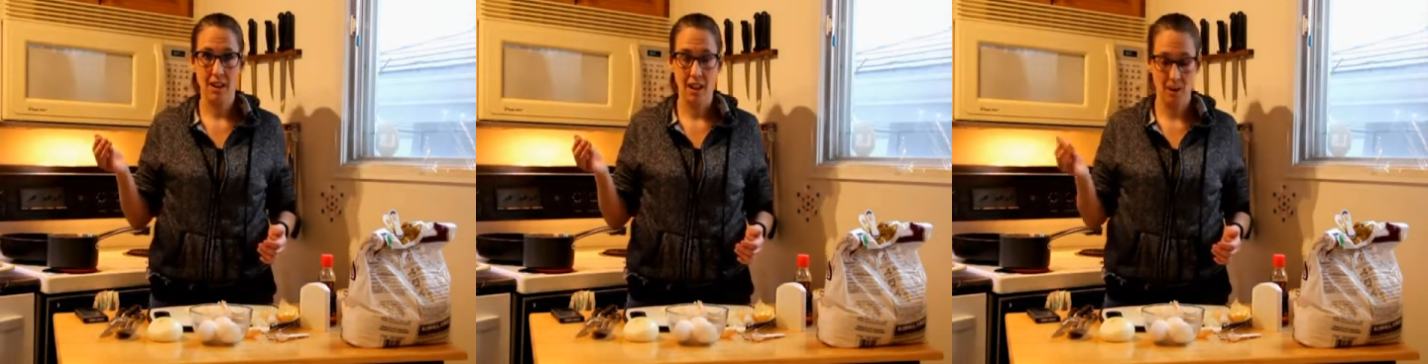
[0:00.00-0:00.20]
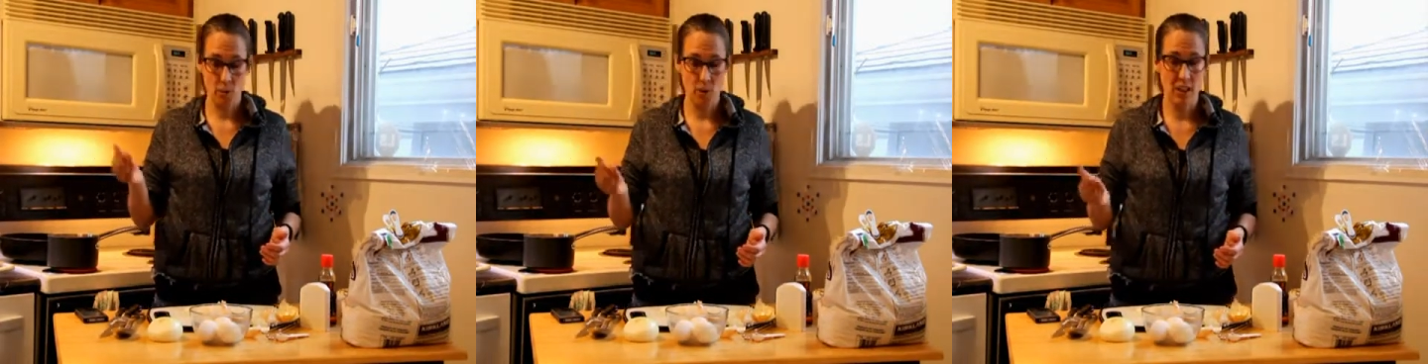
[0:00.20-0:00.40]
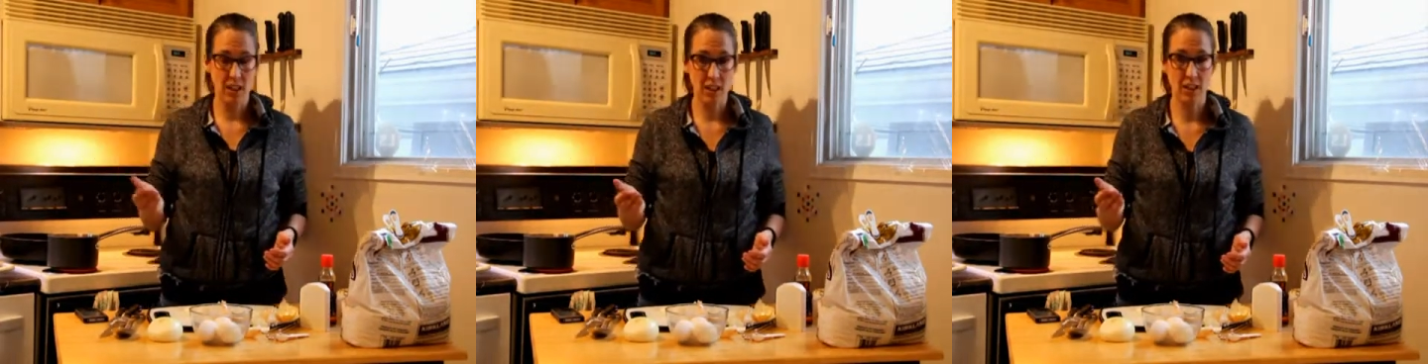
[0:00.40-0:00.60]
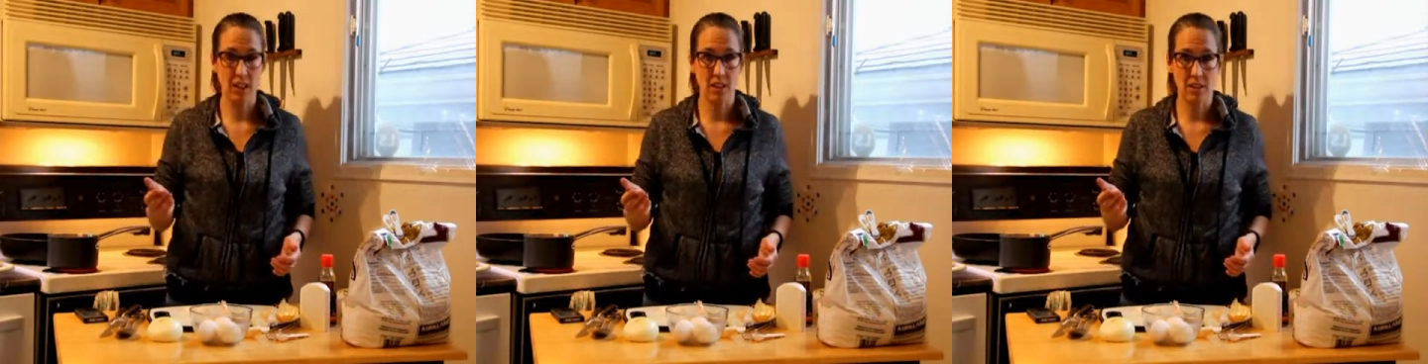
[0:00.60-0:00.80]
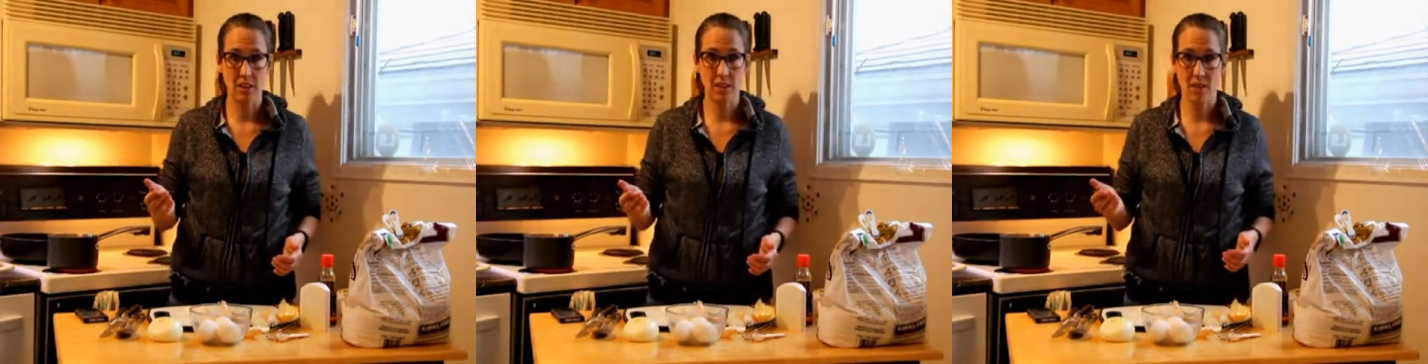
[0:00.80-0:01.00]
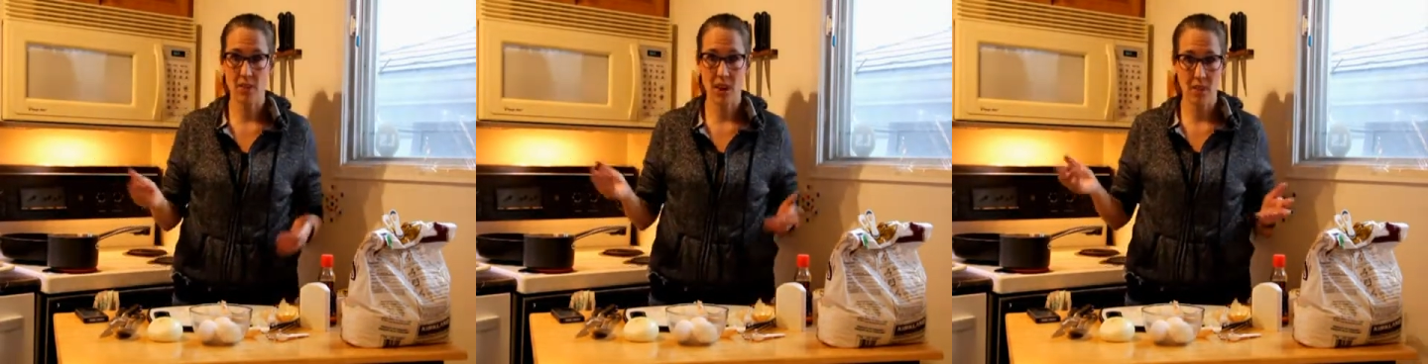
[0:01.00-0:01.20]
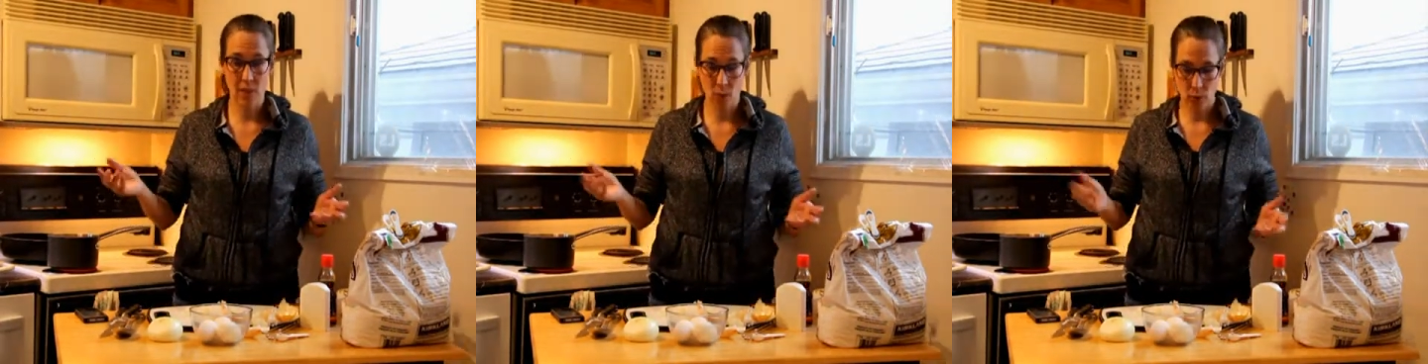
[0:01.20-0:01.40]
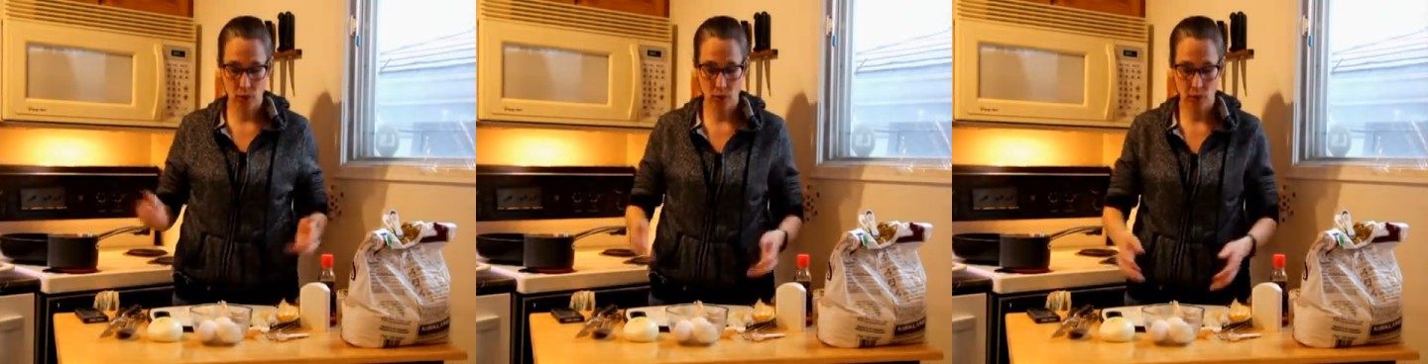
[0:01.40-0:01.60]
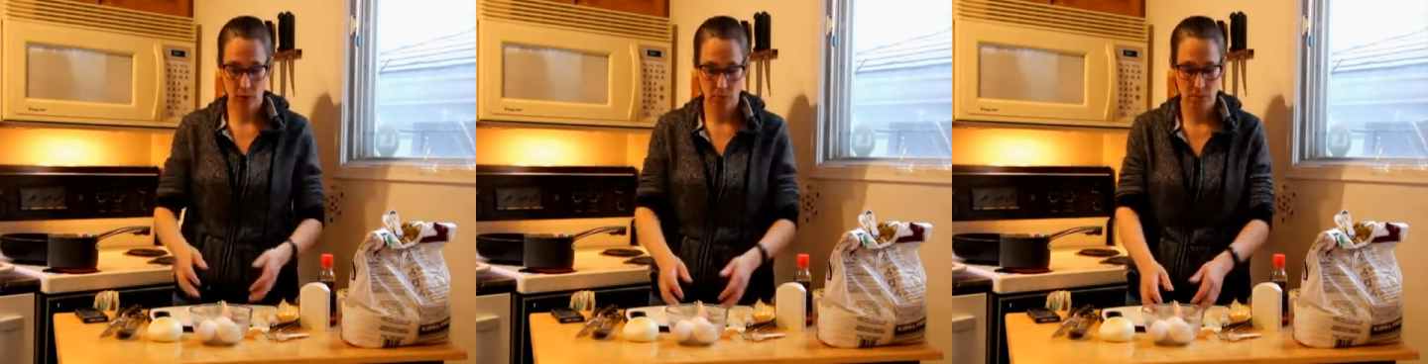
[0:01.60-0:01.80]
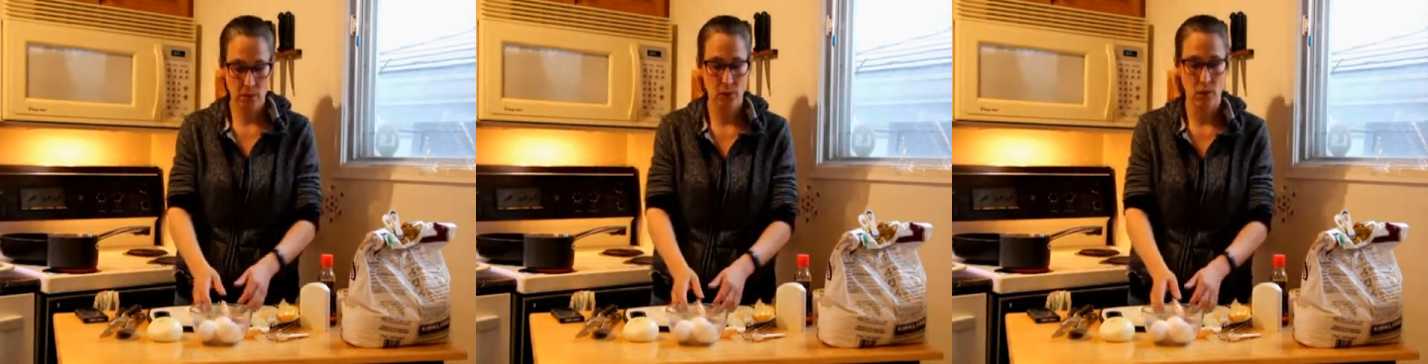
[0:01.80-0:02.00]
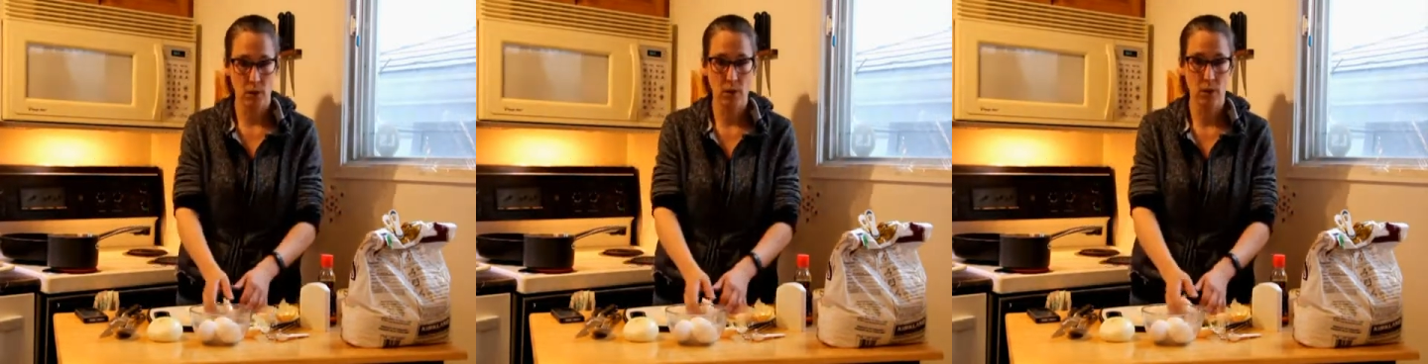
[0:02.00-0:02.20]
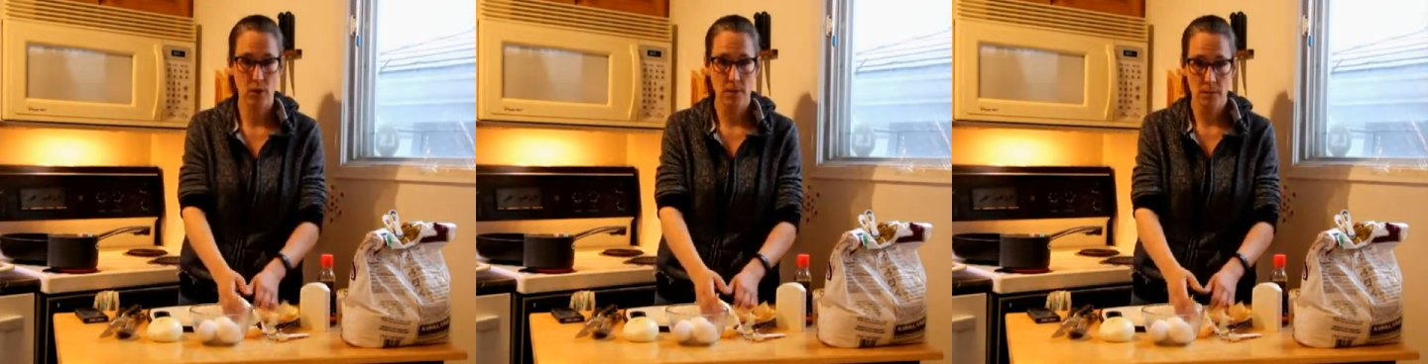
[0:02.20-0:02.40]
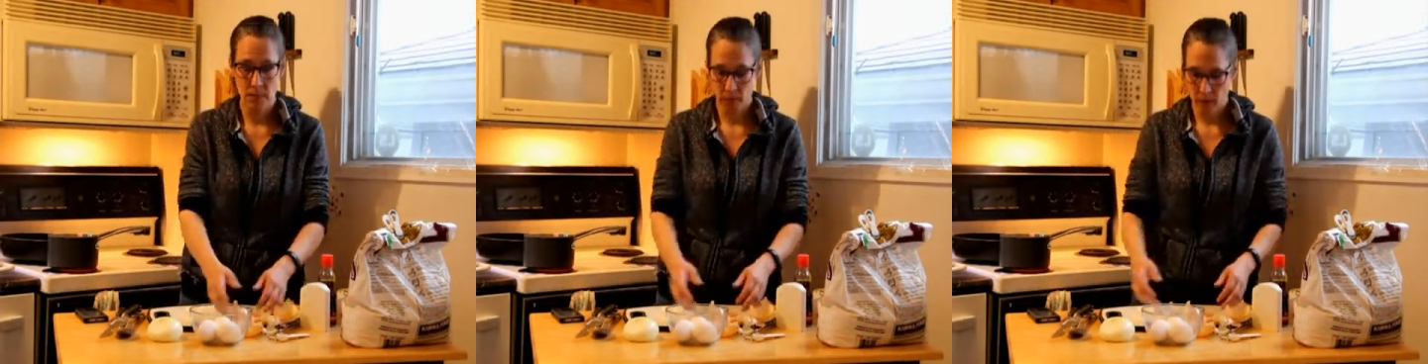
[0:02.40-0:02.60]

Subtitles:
at what he does. I've never worked with him before.